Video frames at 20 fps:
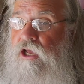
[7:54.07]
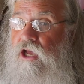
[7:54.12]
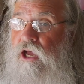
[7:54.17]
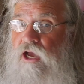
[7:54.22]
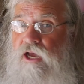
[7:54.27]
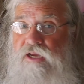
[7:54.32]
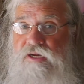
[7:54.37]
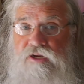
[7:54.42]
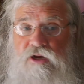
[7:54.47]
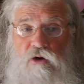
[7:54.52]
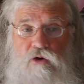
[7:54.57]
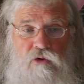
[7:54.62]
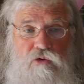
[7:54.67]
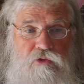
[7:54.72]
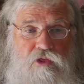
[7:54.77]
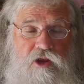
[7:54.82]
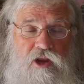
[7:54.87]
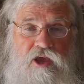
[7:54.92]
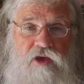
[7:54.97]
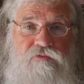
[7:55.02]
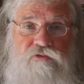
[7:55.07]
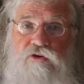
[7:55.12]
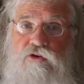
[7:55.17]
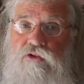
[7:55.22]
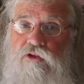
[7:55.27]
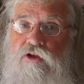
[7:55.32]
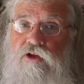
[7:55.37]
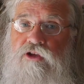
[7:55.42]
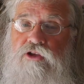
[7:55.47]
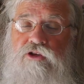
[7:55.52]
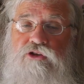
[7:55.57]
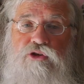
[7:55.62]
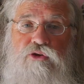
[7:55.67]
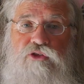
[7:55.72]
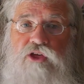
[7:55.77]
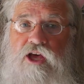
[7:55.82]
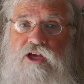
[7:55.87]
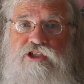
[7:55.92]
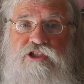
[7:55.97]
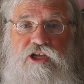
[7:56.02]
I know that after the
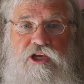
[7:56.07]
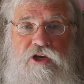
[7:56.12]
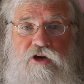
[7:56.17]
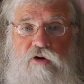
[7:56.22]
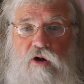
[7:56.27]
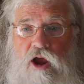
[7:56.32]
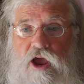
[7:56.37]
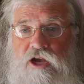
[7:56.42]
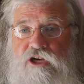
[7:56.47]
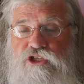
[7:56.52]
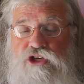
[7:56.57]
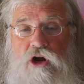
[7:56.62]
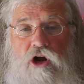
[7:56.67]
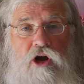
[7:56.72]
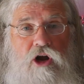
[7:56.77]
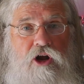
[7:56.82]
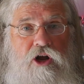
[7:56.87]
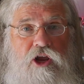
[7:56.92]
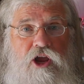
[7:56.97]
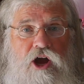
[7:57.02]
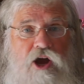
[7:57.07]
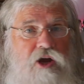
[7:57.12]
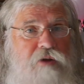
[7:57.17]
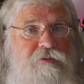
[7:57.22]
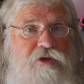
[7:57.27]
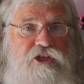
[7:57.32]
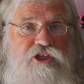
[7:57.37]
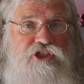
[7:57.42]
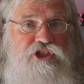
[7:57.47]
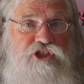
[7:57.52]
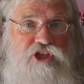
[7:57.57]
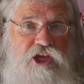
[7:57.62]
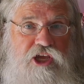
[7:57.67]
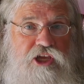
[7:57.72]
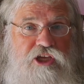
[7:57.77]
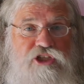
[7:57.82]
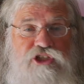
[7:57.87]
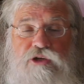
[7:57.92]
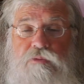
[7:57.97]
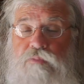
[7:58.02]
2008 crash, our economy has
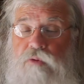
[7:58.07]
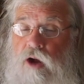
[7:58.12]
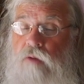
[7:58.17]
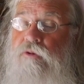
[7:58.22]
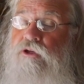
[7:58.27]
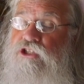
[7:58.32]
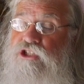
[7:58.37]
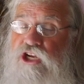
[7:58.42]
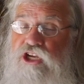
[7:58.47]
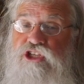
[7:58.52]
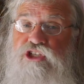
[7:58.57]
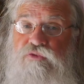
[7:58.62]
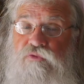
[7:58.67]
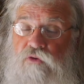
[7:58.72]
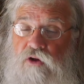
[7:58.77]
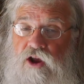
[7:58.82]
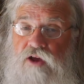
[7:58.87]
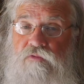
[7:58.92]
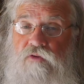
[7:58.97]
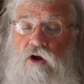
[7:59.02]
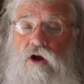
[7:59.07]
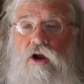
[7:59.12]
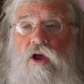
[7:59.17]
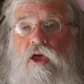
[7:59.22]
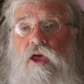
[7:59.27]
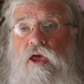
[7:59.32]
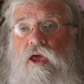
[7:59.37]
changed and probably changed forever.